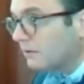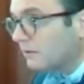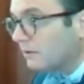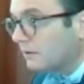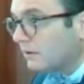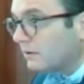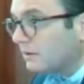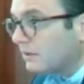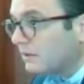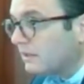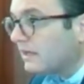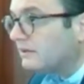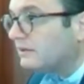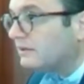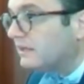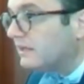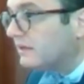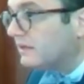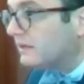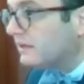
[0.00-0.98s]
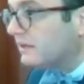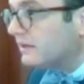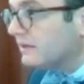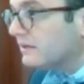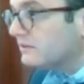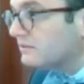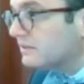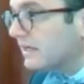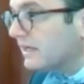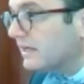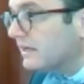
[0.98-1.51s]
The idea is
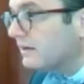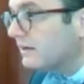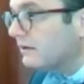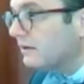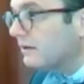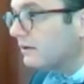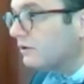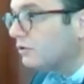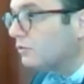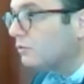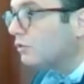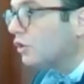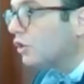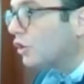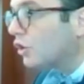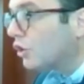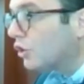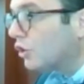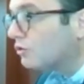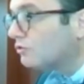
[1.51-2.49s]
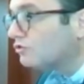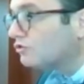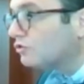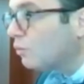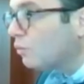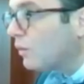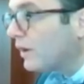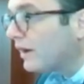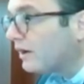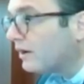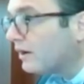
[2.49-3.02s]
that you learn to
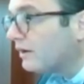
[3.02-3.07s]
where,